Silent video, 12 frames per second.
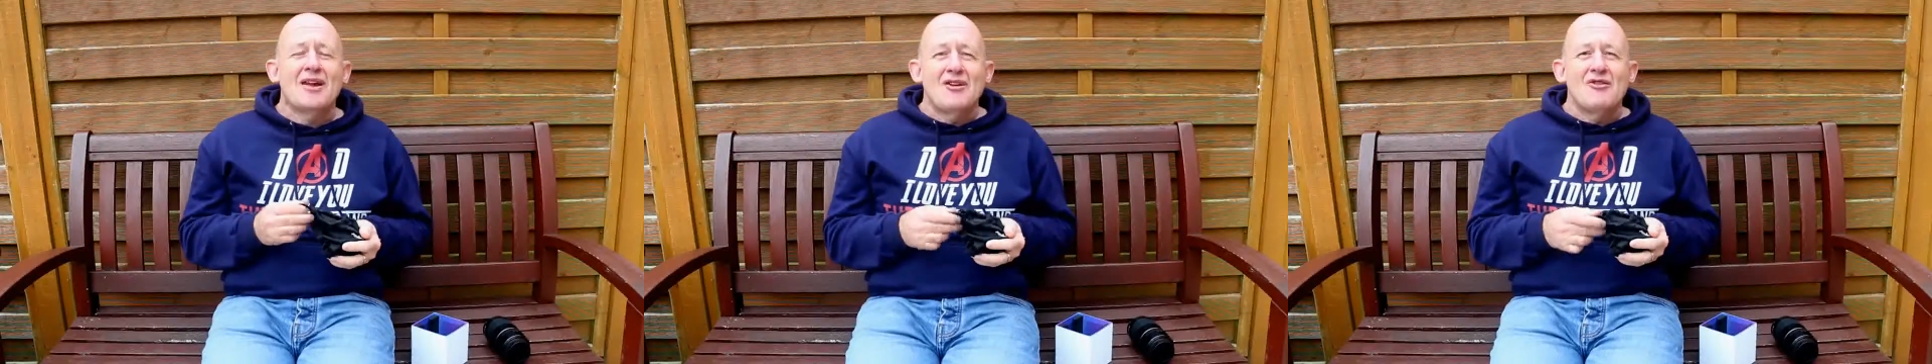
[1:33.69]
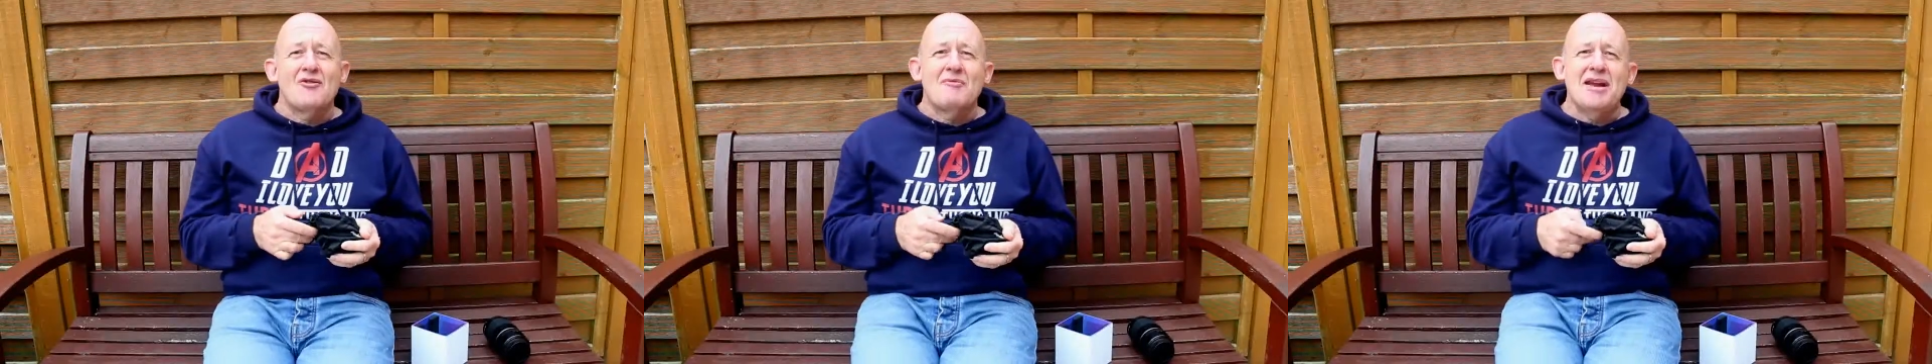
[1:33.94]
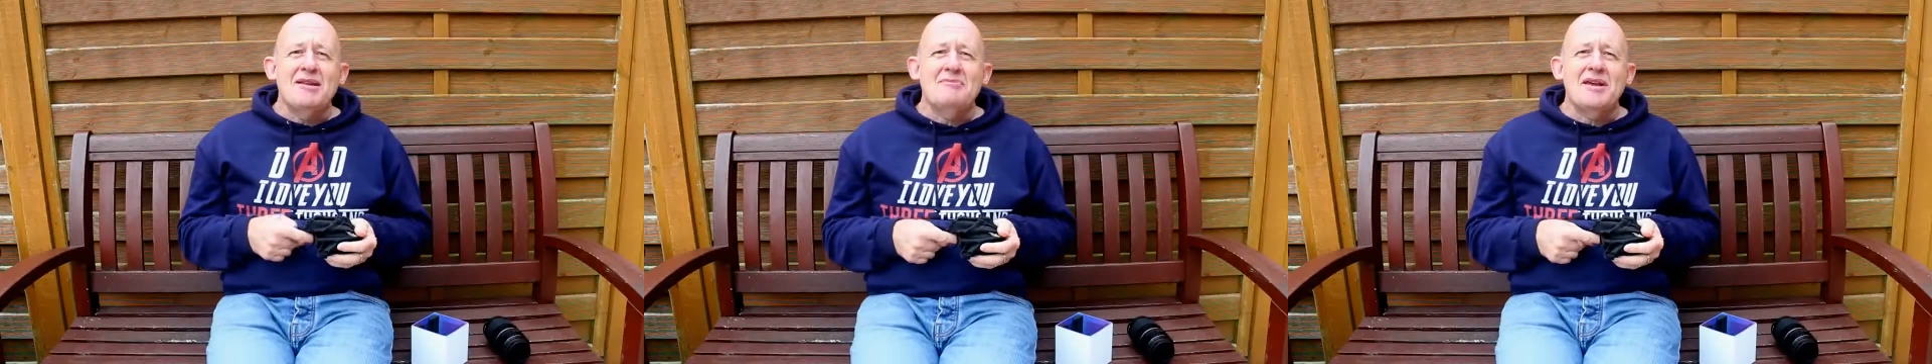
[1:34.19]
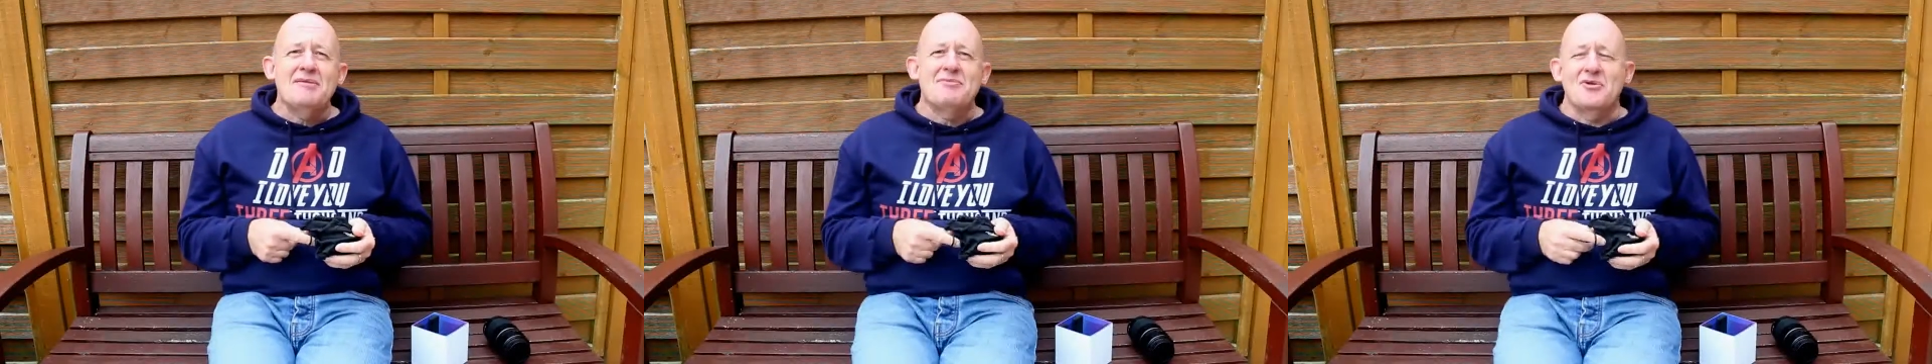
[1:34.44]
For many
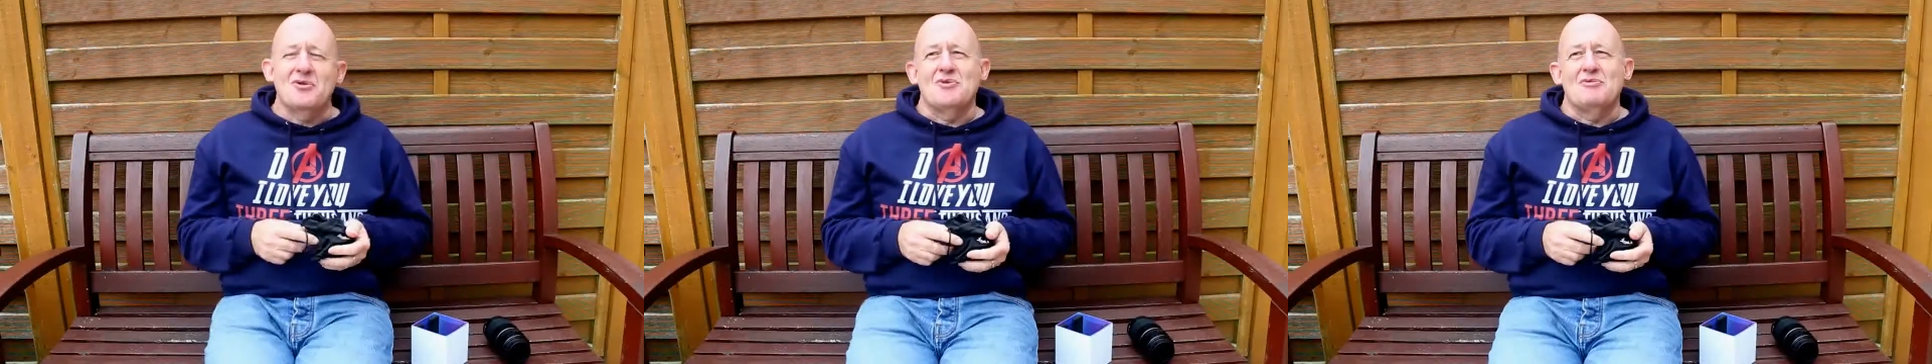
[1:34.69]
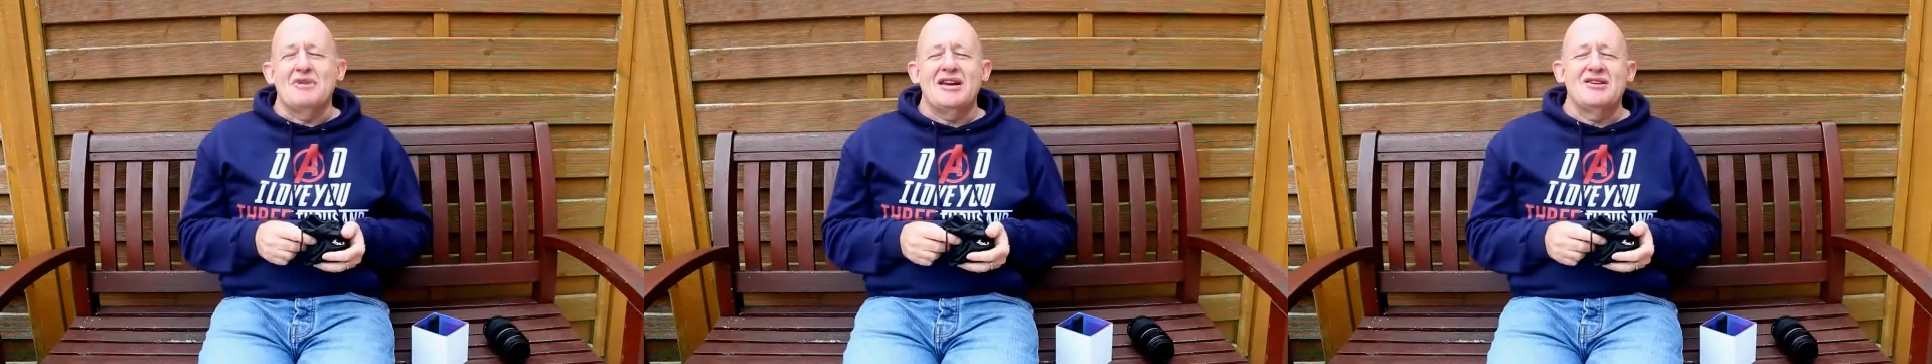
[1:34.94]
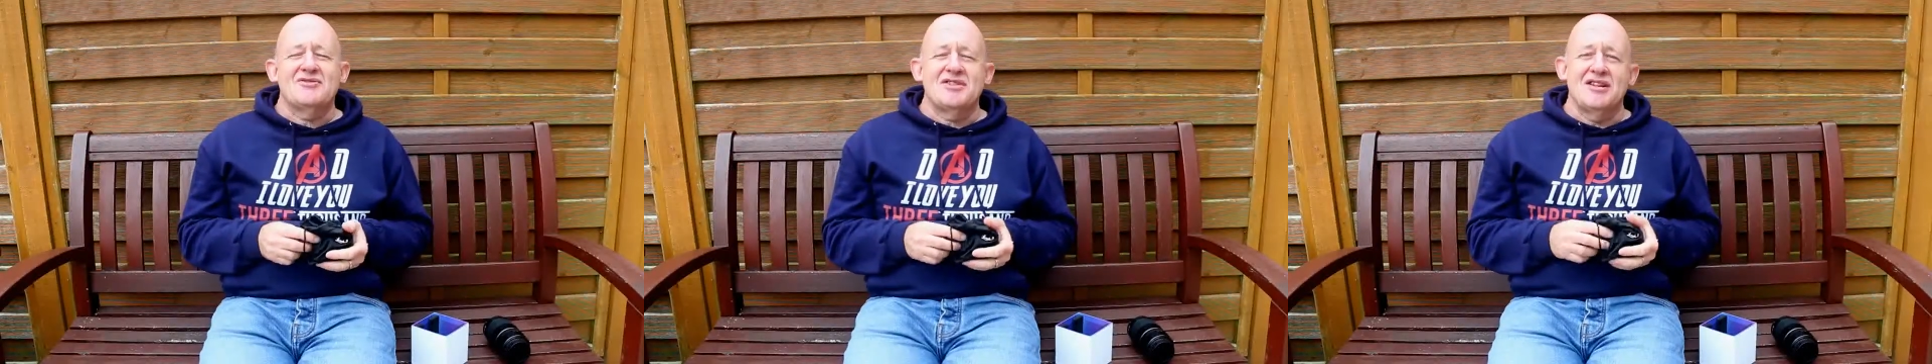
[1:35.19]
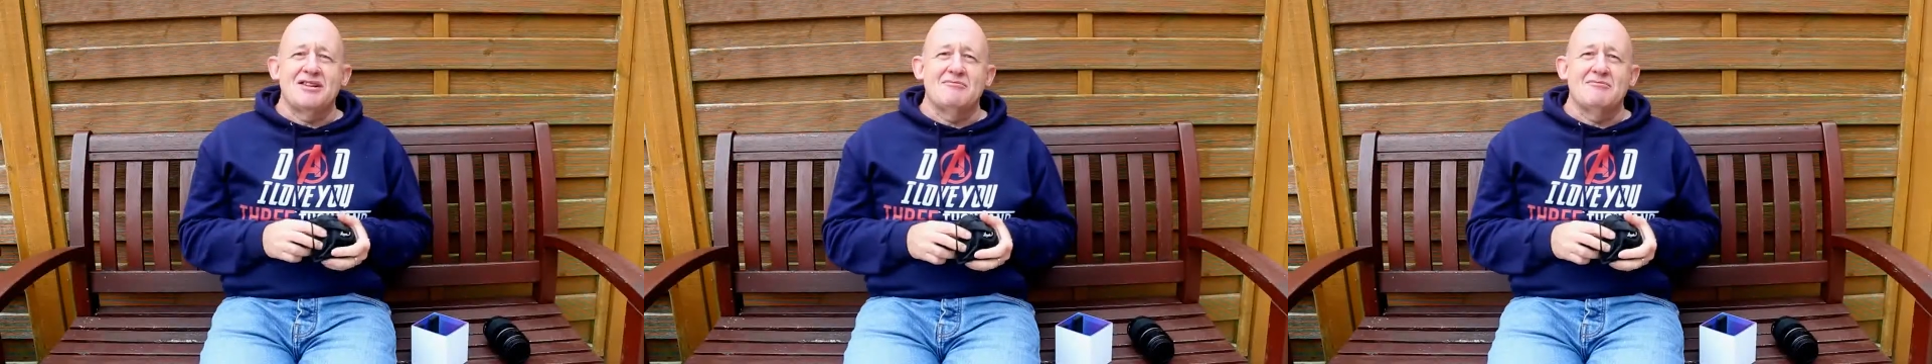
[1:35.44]
people, many have seen